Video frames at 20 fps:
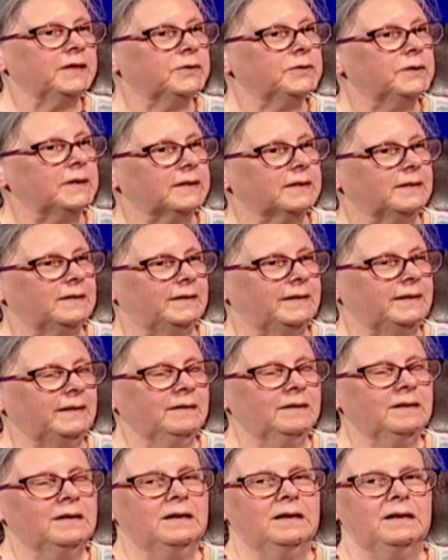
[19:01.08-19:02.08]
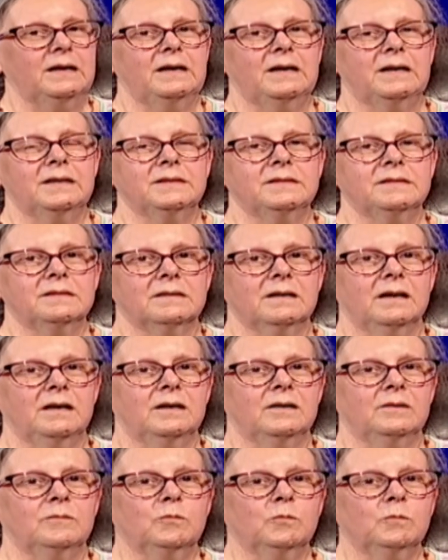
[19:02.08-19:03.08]
quickly, and
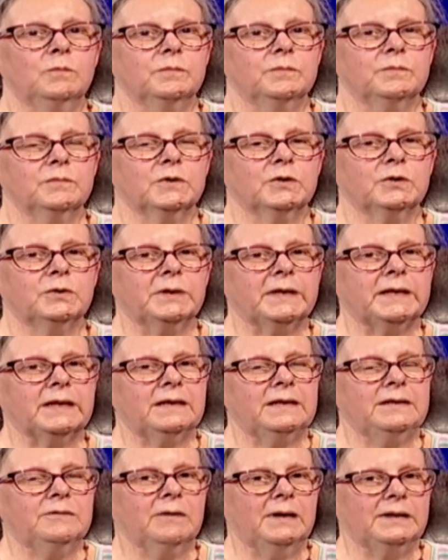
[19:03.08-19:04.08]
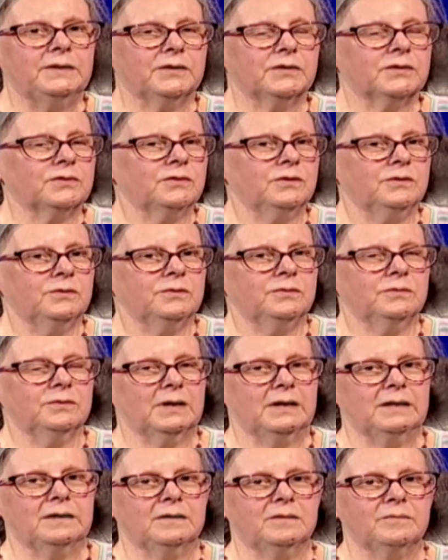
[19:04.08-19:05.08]
quickly went
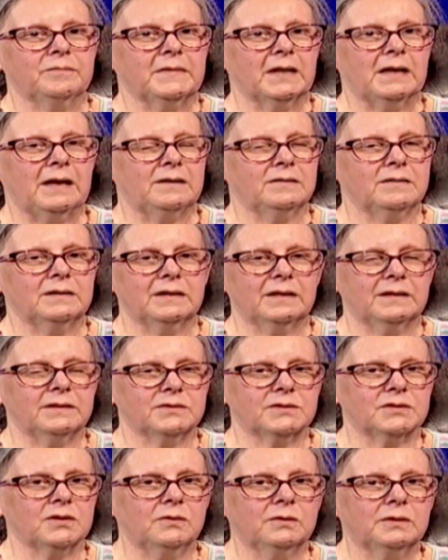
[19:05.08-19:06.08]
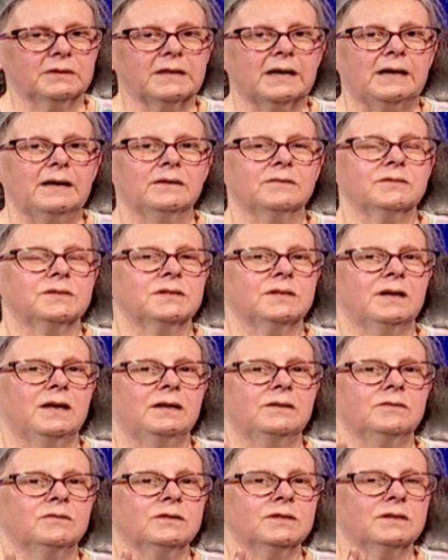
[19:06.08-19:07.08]
through, sold out,
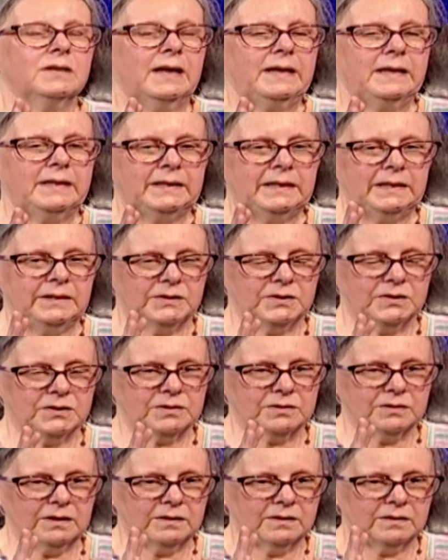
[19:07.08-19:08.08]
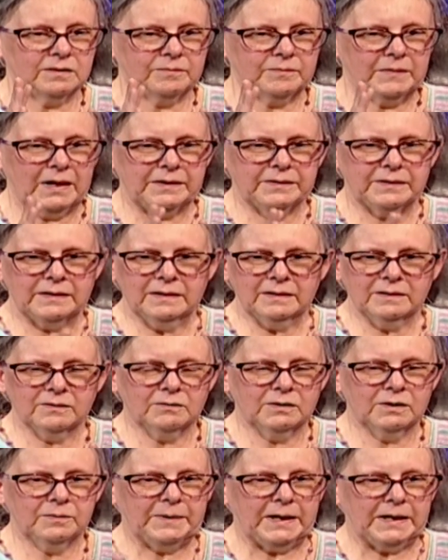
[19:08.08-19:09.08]
and each, I think there
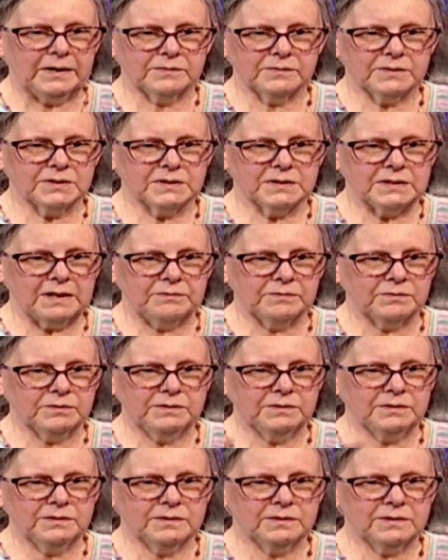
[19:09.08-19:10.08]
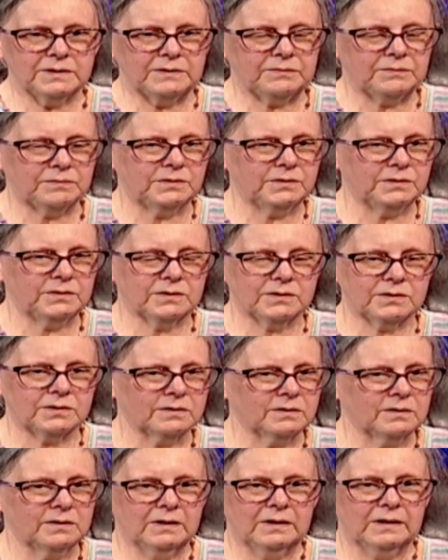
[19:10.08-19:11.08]
were about seven
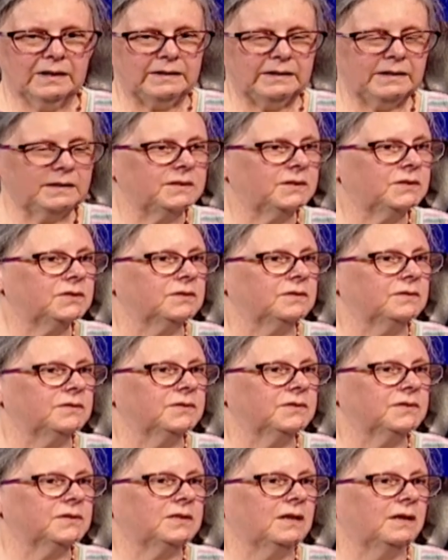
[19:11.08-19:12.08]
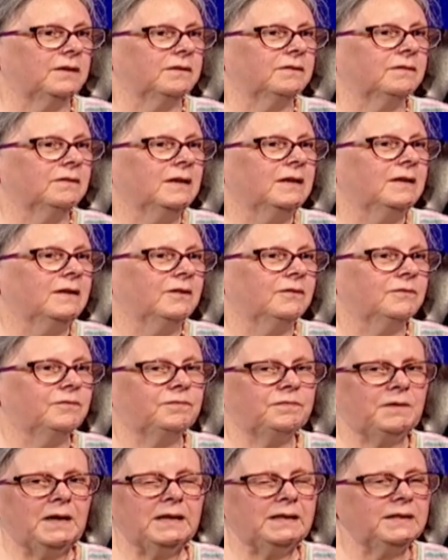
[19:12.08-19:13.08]
different editions done mm-hmm.
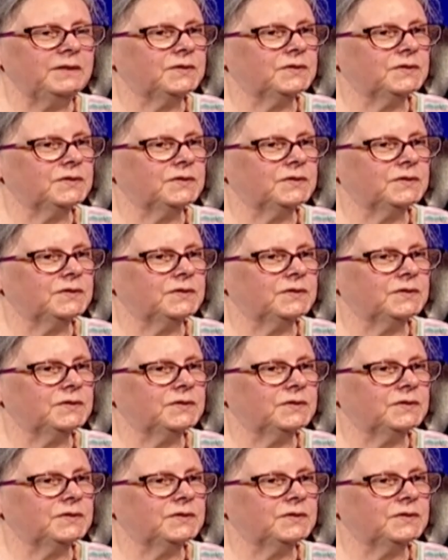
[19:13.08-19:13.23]
fairly